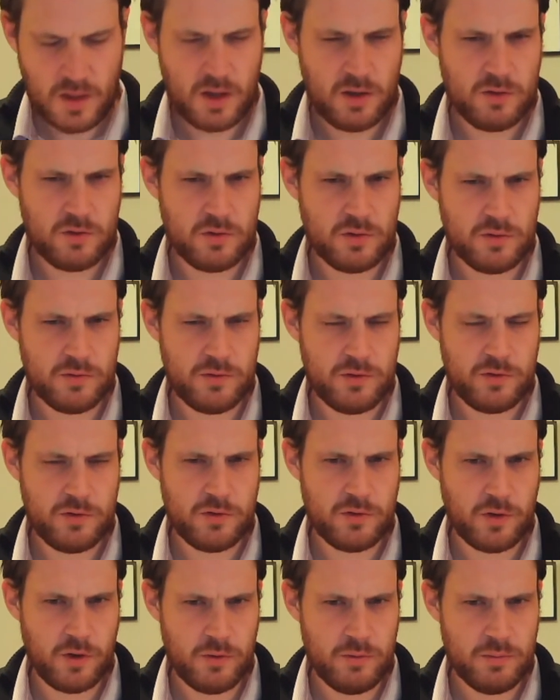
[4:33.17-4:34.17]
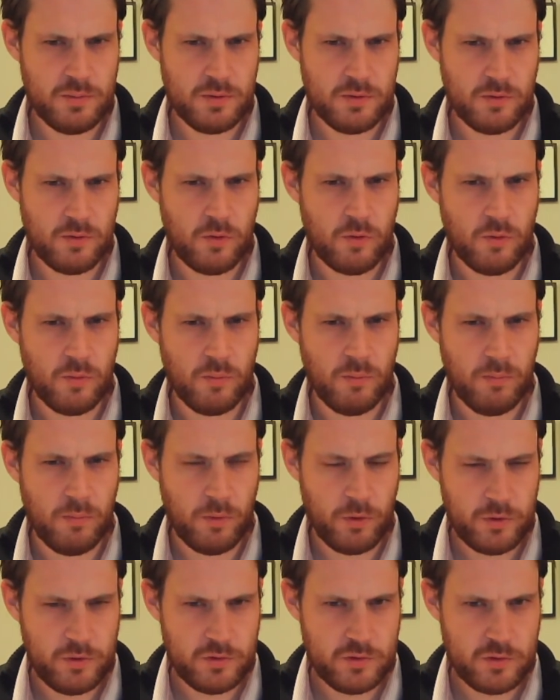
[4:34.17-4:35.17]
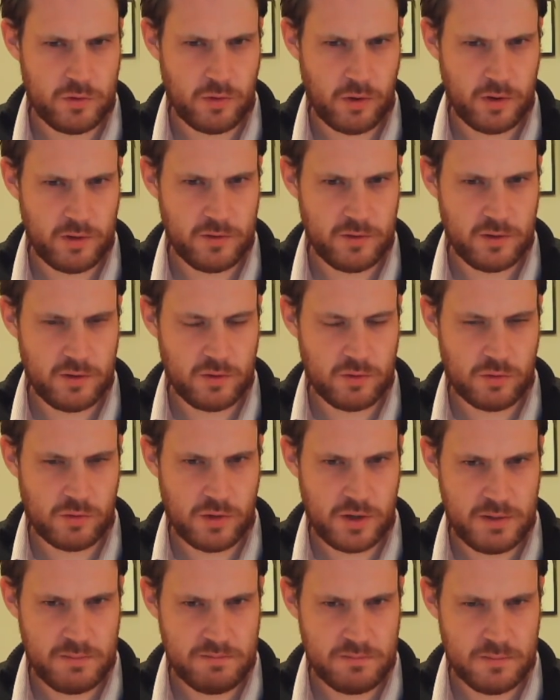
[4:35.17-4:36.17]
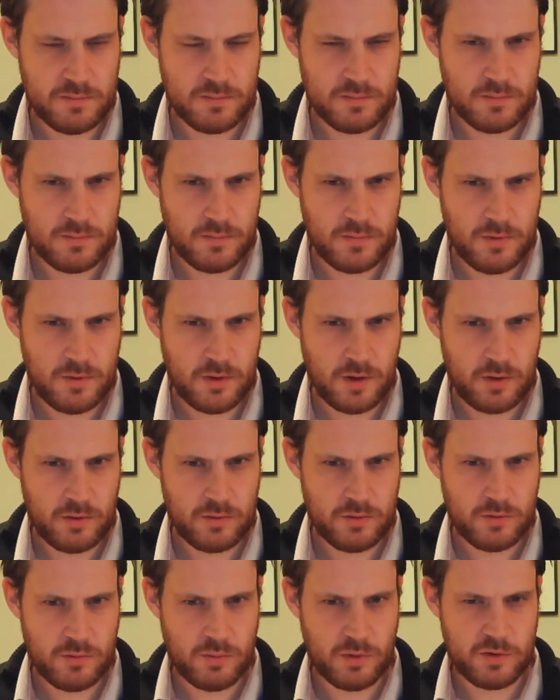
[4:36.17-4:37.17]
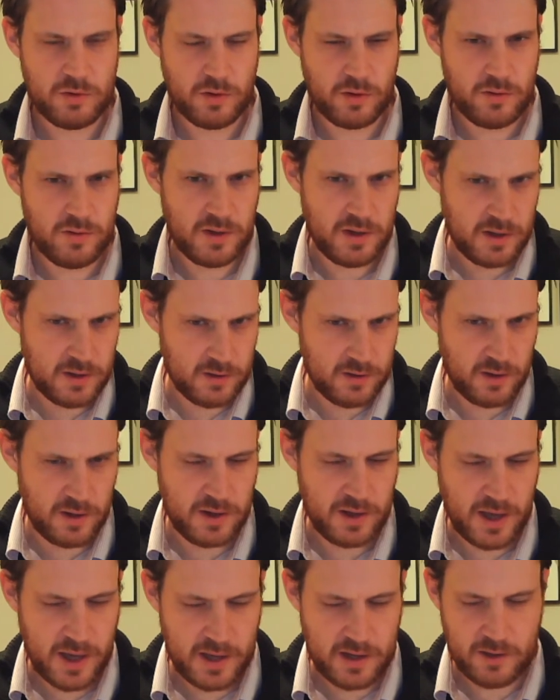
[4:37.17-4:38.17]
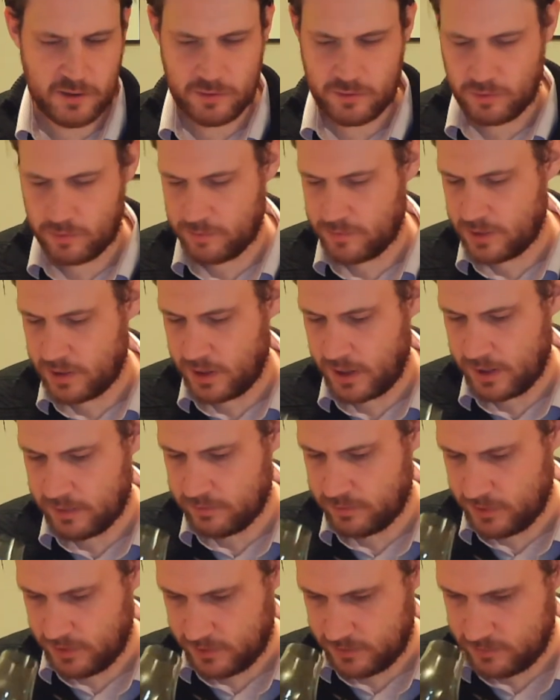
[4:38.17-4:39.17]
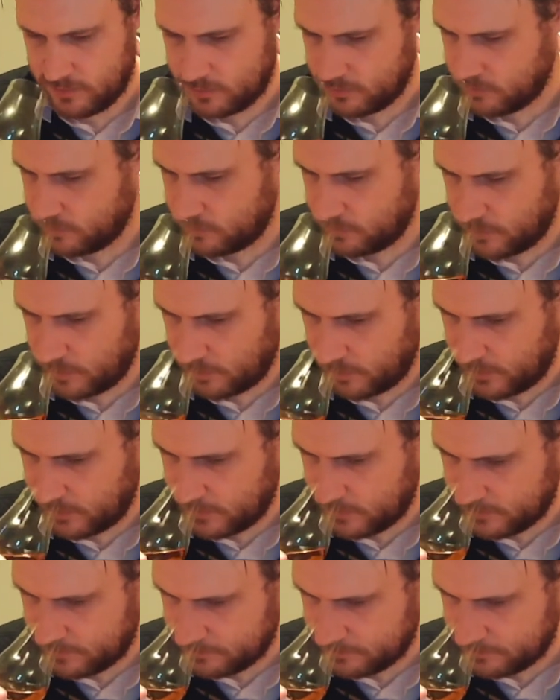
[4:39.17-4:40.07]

Sort of soap or moisturizing cream notes, which I think again is from the heavy spirit.